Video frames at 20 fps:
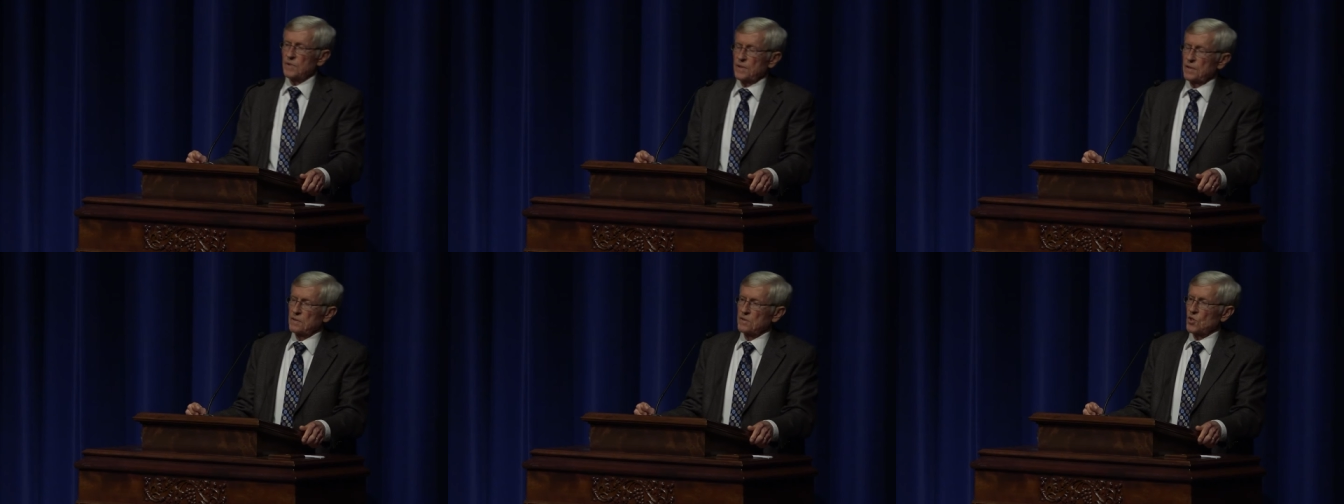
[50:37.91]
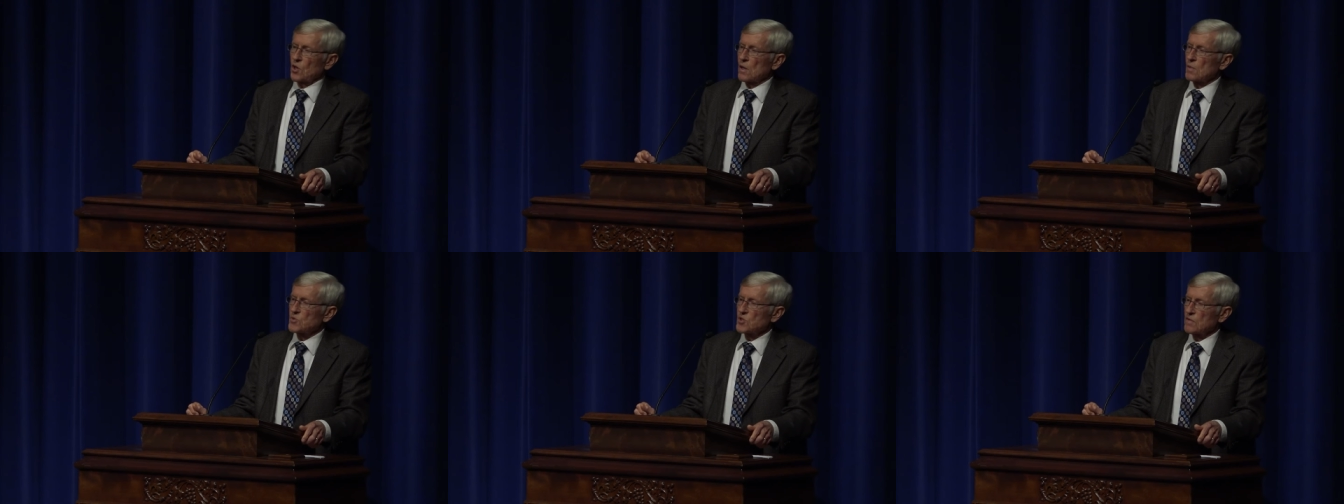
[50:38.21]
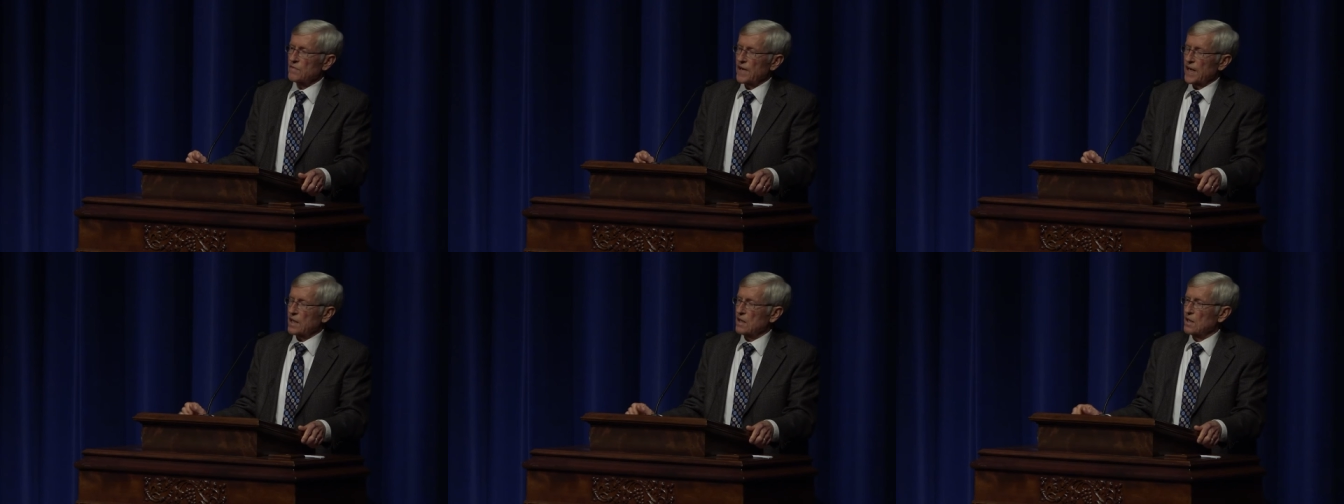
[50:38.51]
in terms
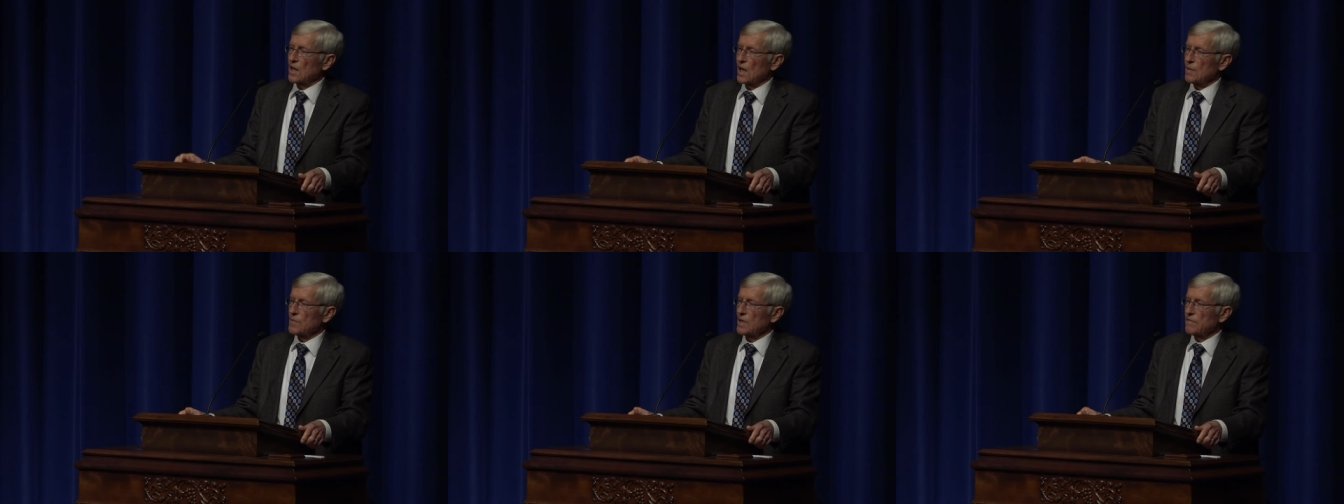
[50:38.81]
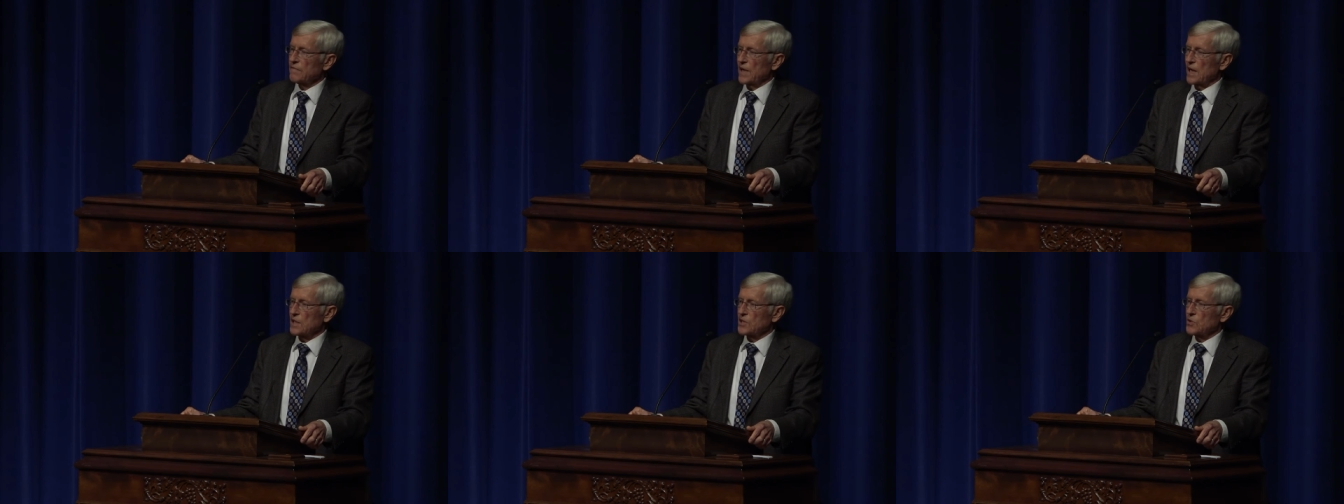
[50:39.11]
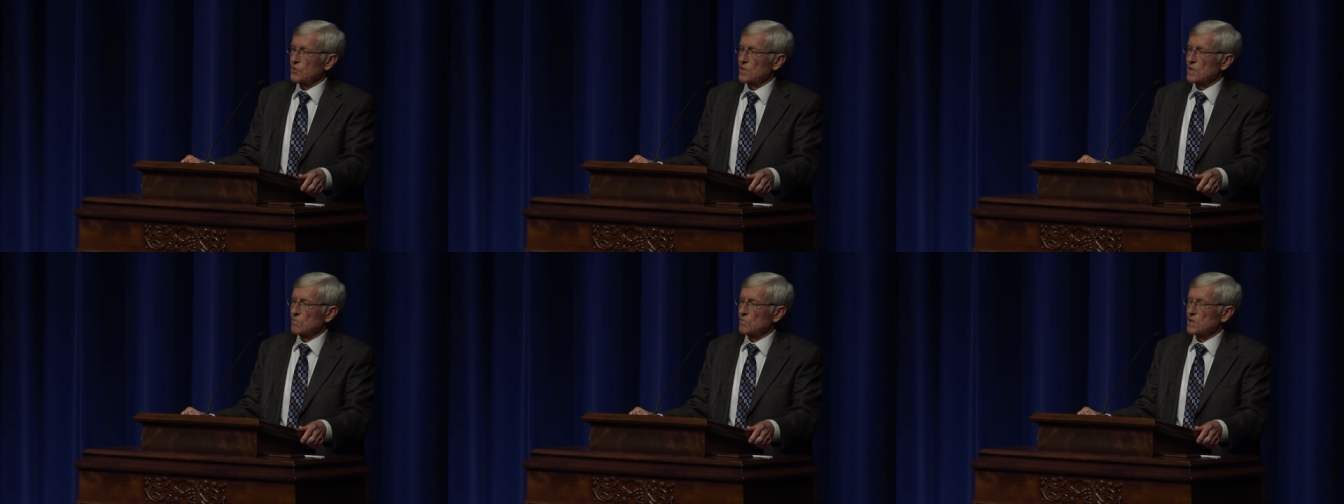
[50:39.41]
of economic
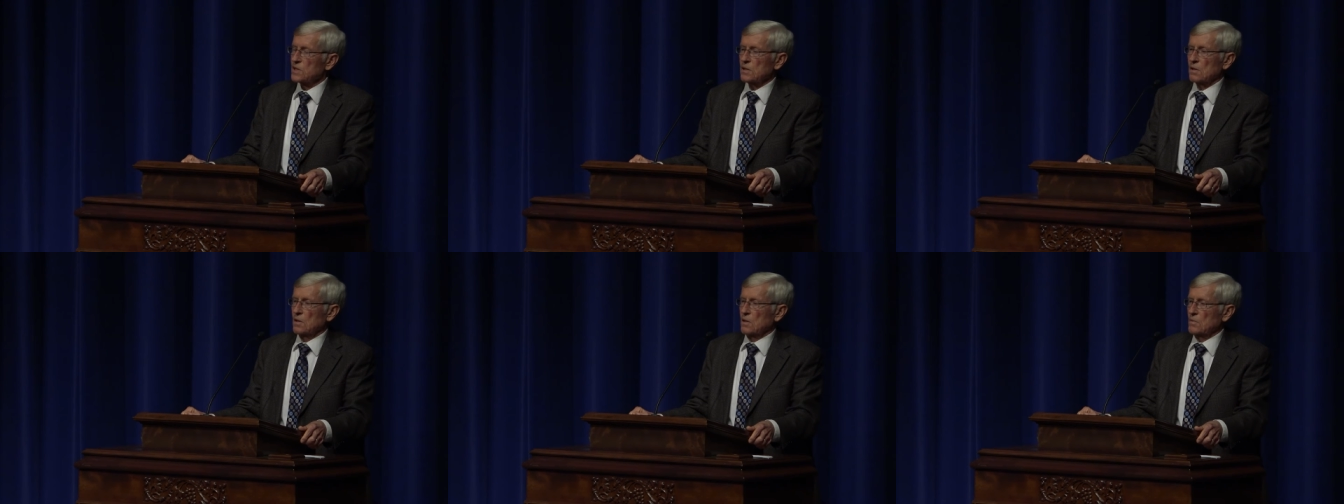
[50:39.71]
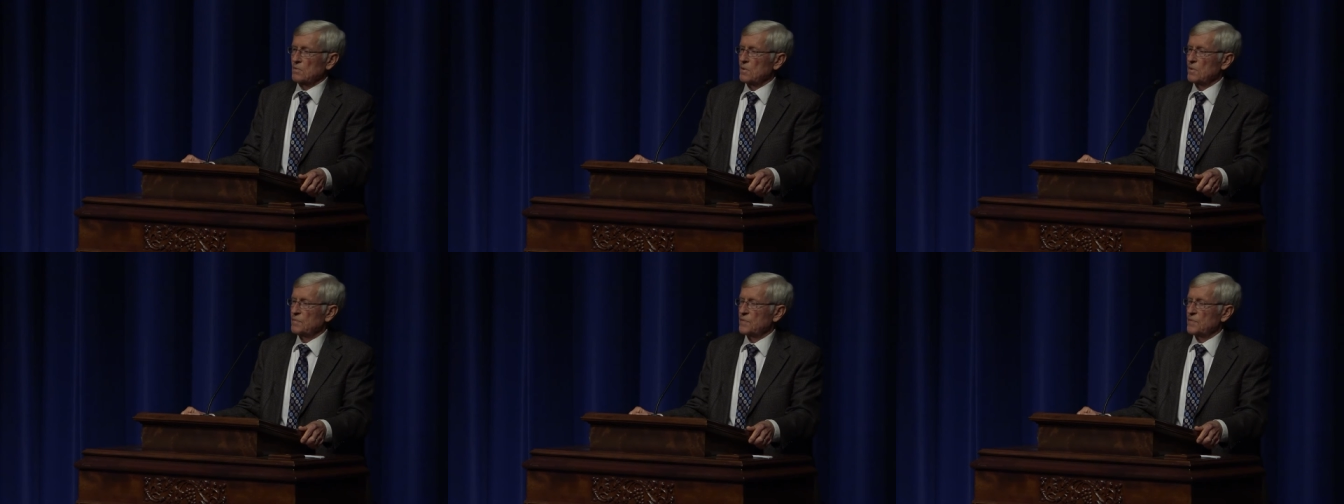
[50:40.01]
value in return.